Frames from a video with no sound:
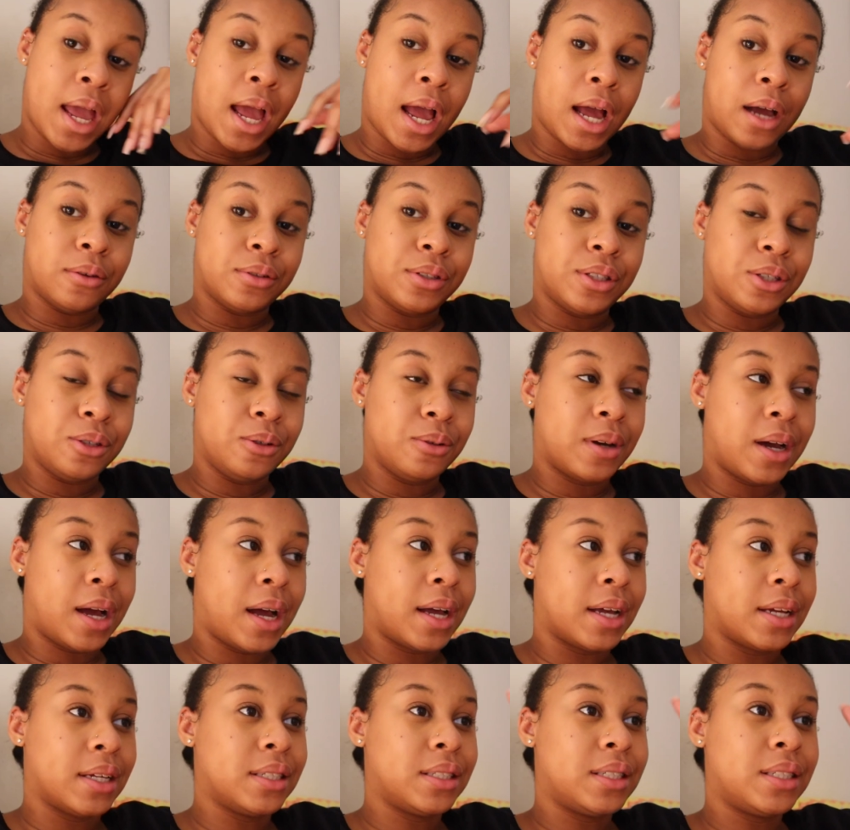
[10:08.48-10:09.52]
I'll see you
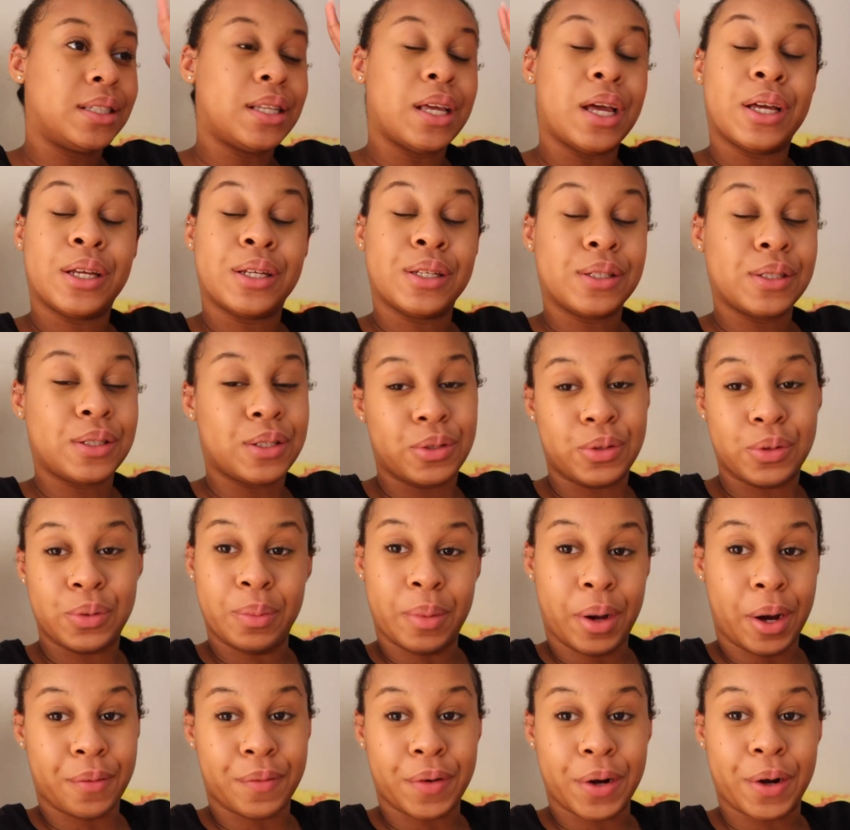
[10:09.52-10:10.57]
guys
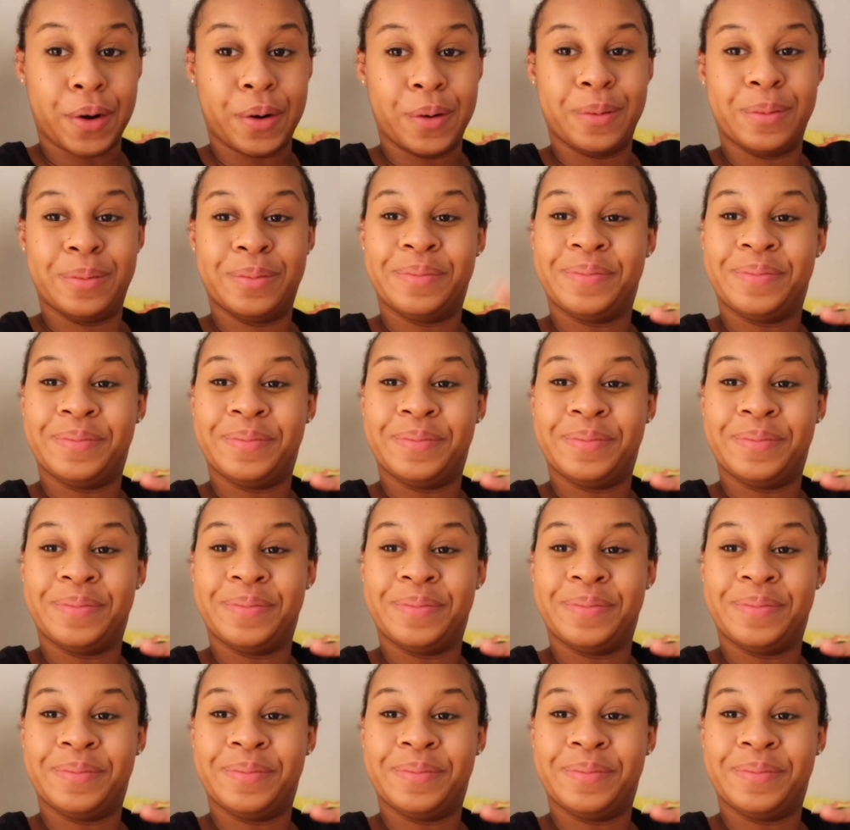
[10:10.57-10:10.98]
tomorrow.